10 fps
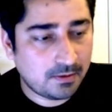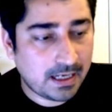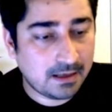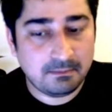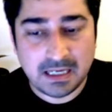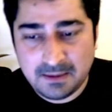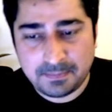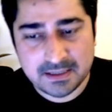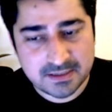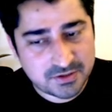And many
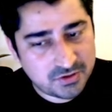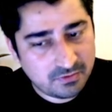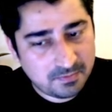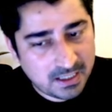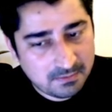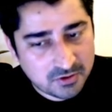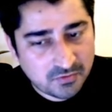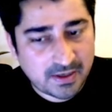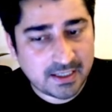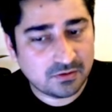places you will be able to
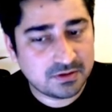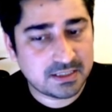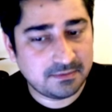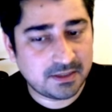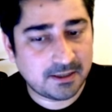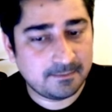find out the same thing.